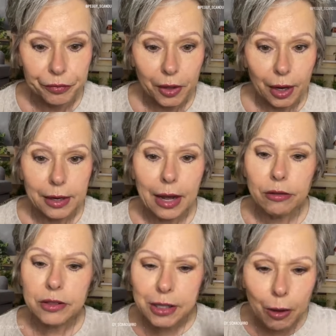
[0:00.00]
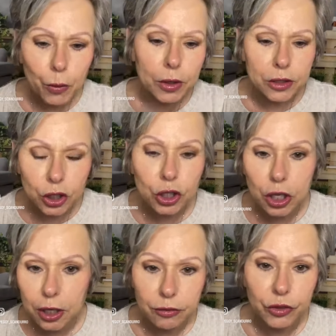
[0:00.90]
Now, if someone's
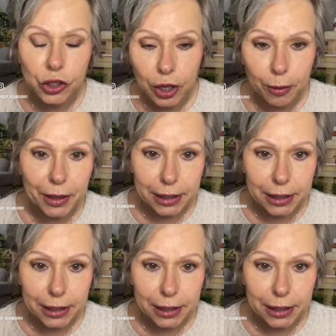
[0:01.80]
looking for something